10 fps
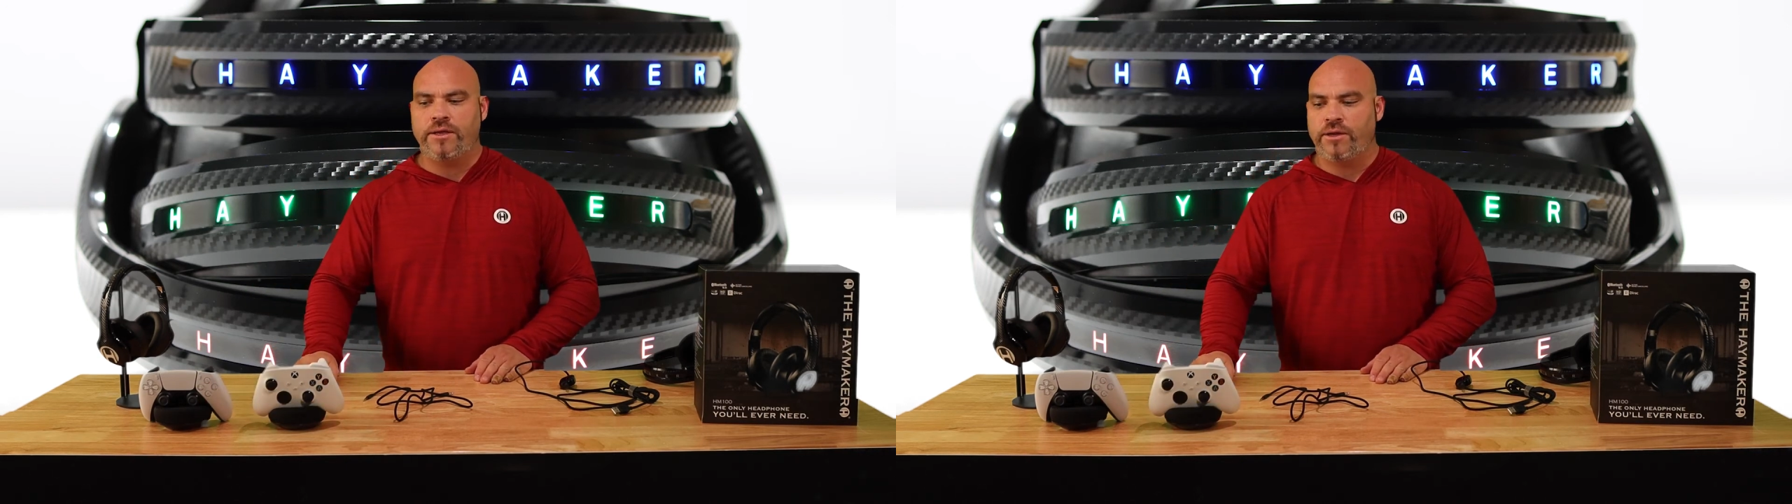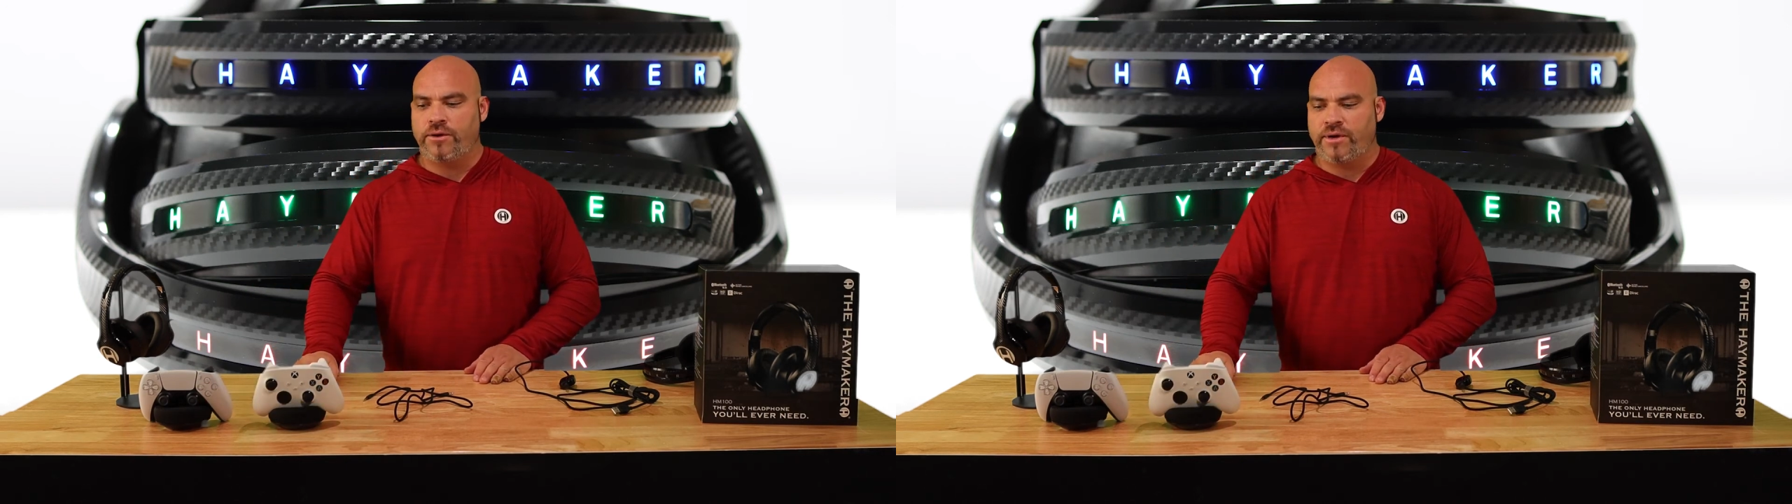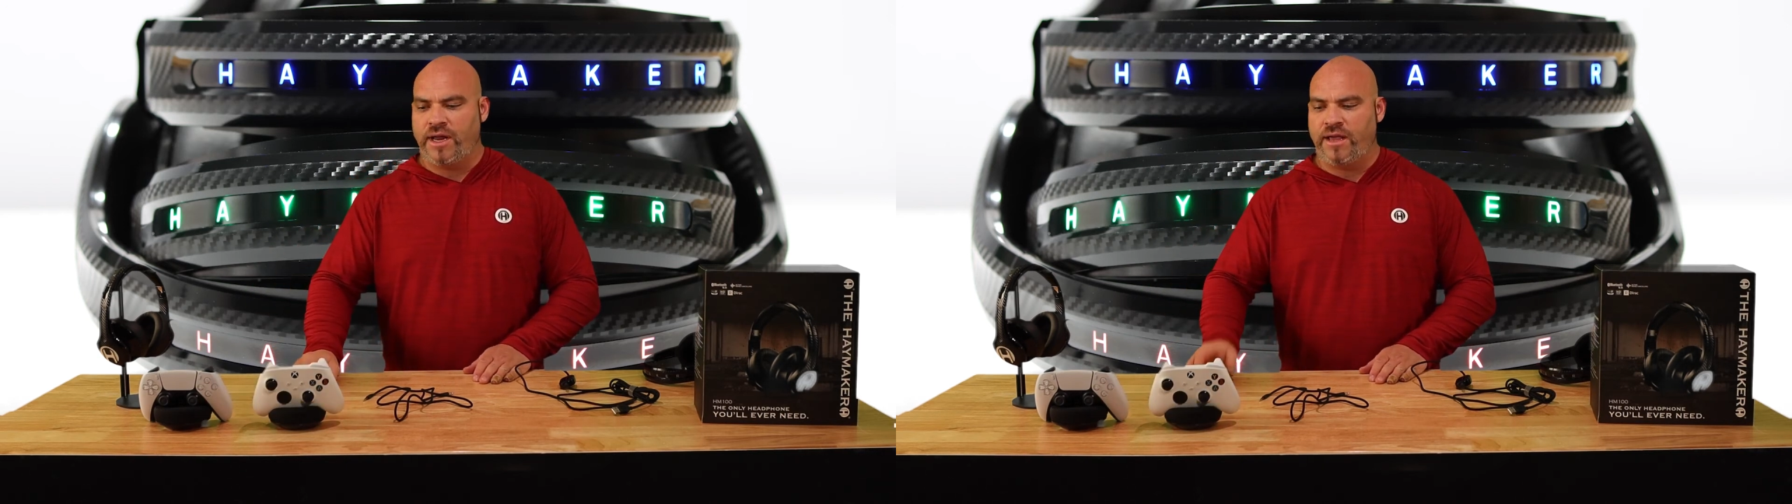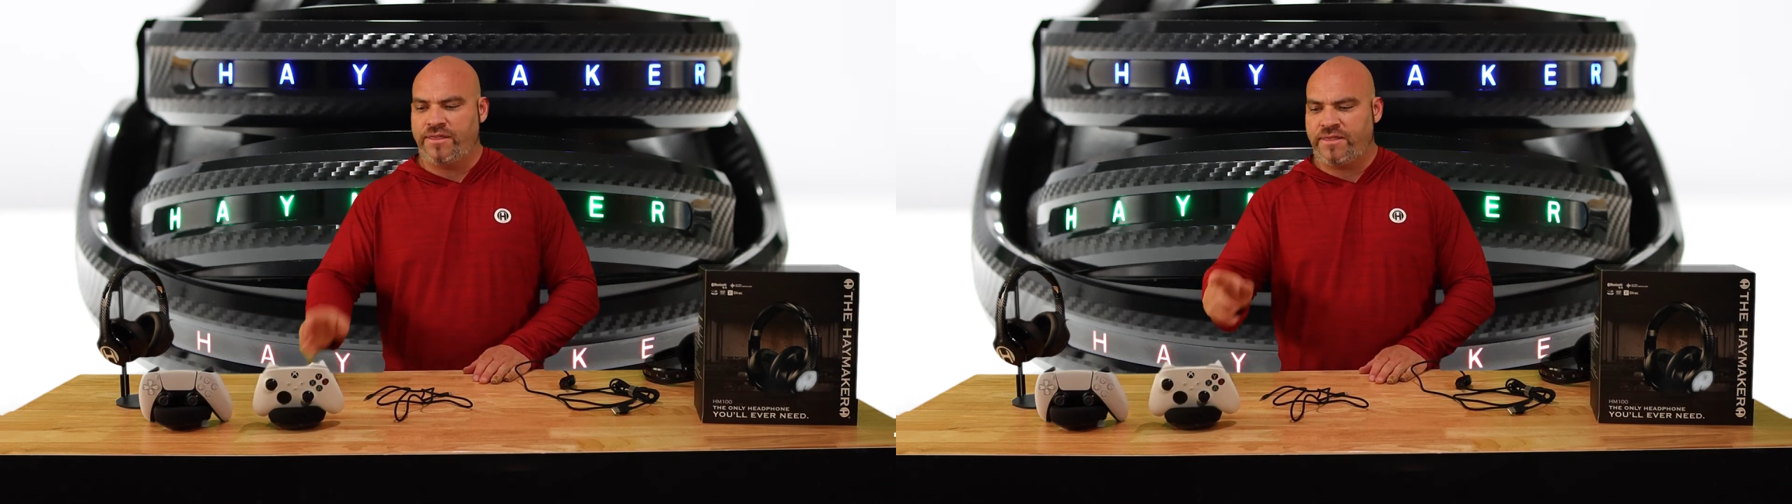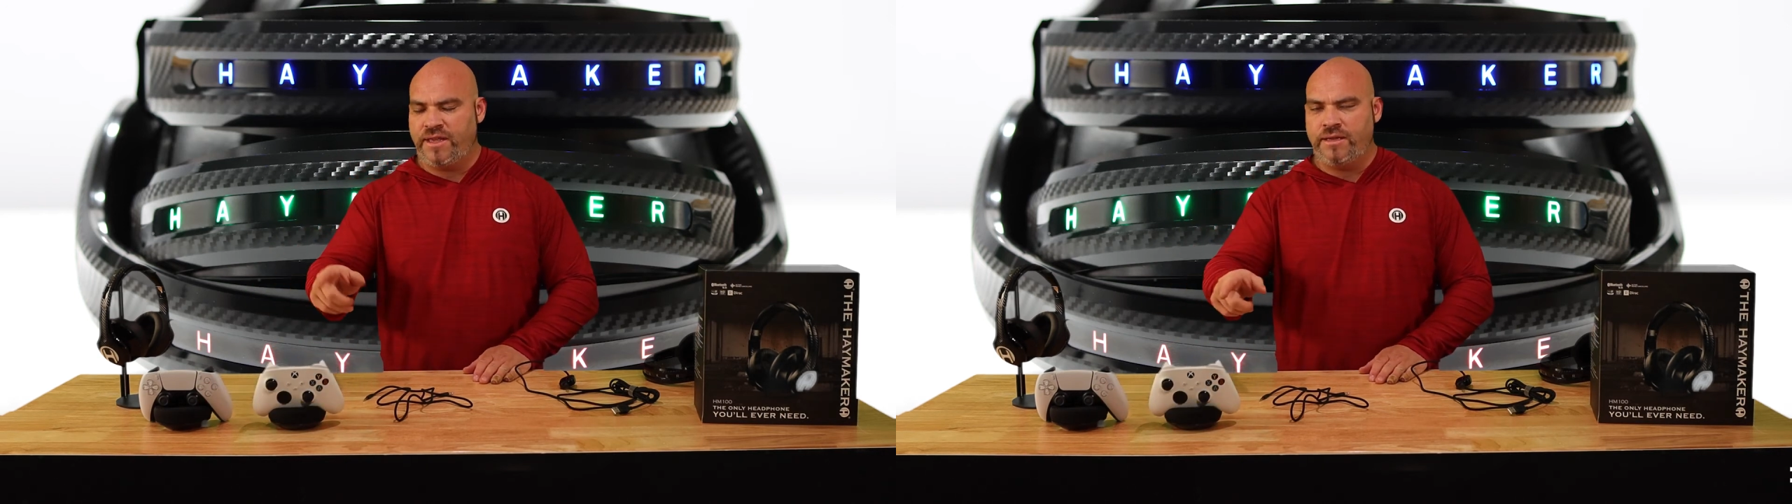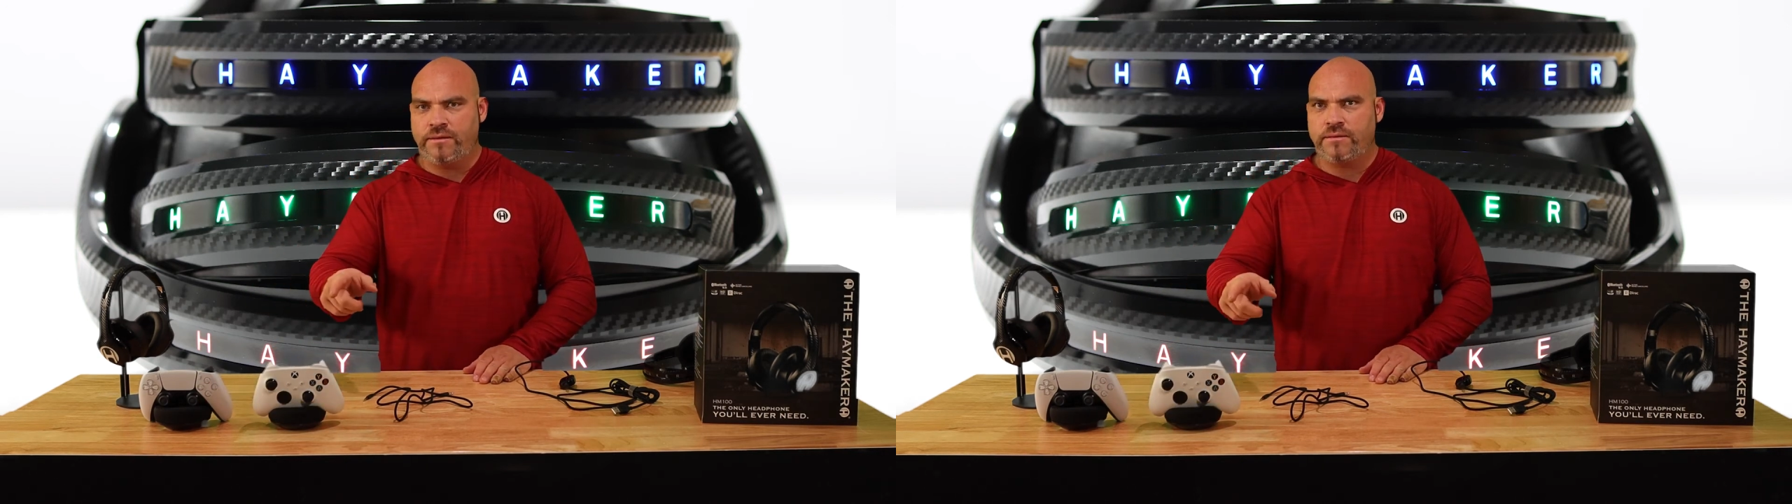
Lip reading: you know. And I think